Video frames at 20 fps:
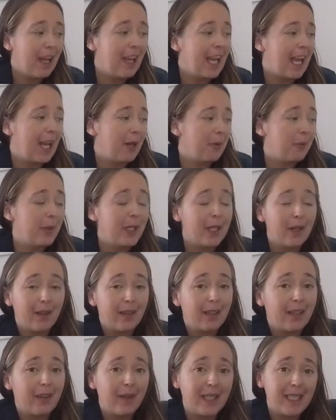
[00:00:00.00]
and we
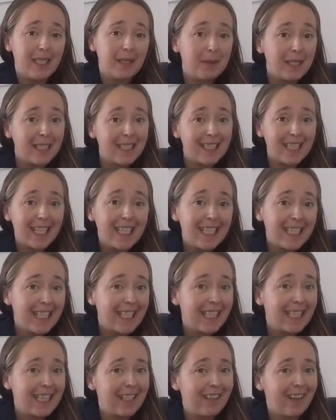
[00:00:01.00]
are going to be
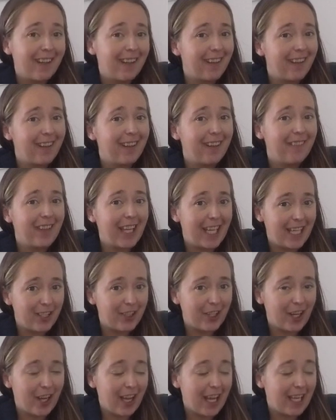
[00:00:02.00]
studying the continent of
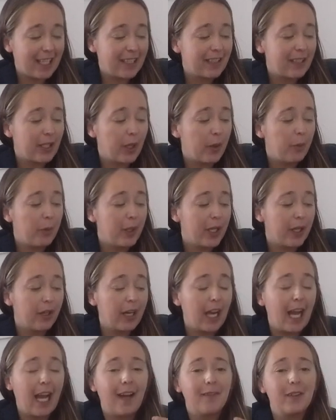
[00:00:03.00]
Asia. And so we
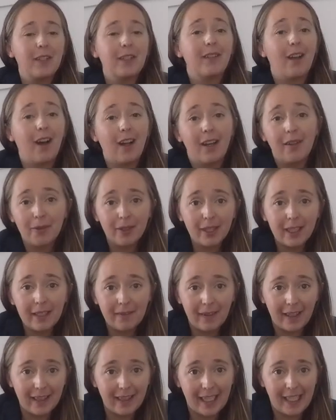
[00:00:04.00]
have a lot of really
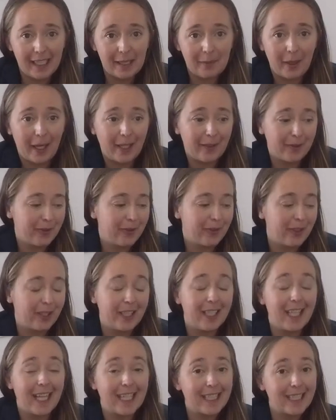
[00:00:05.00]
fun things planned for
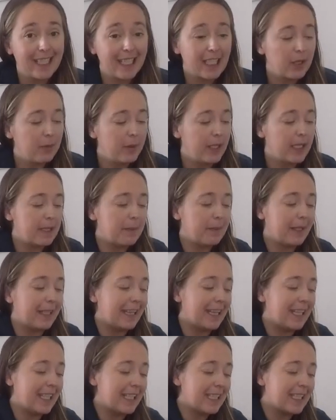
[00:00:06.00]
the next 6 weeks,
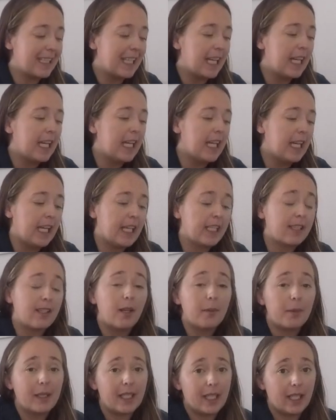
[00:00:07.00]
but this is
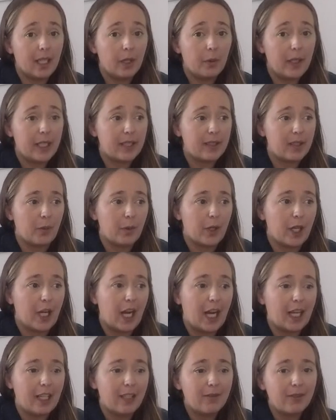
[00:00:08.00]
our beginning week, so we're
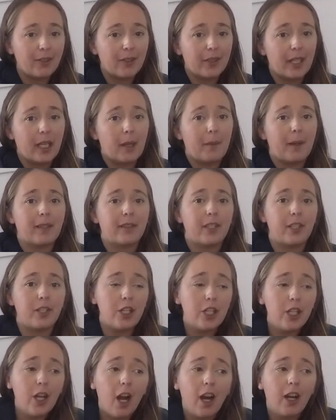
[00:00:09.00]
kind of learning about the
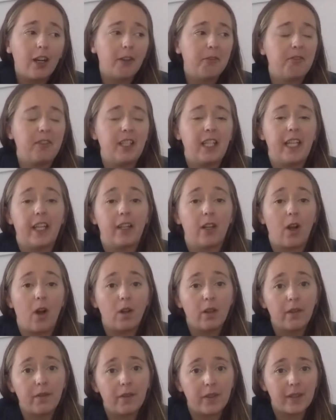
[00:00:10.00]
geography and
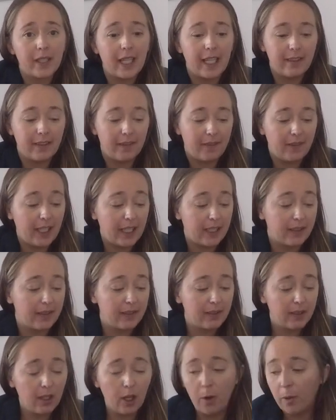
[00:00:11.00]
all of those kinds of things.
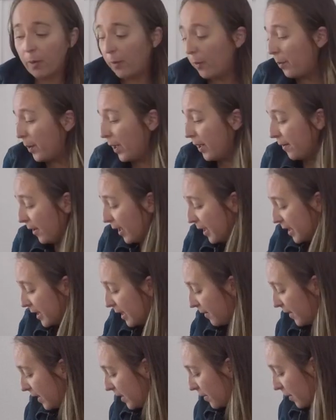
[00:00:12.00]
So one of our
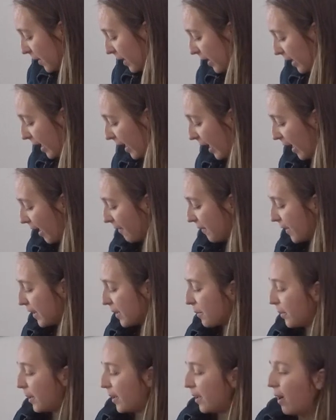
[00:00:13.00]
activities we're going to have
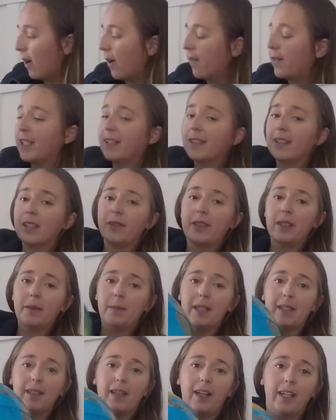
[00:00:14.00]
is we're obviously going to
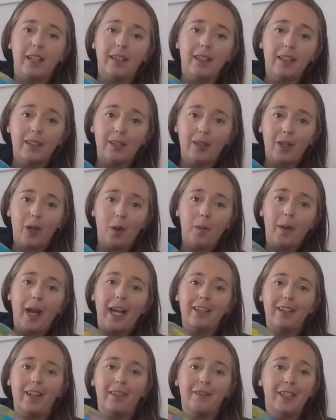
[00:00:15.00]
be studying the globe.
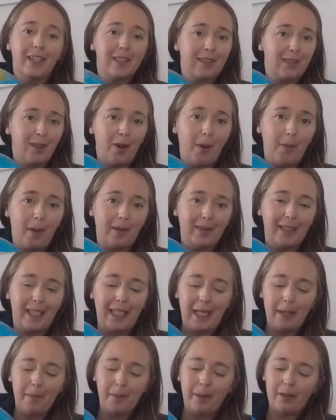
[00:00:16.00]
I love this globe. I'll
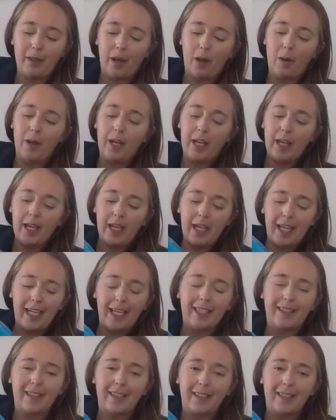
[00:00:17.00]
link it below. It's a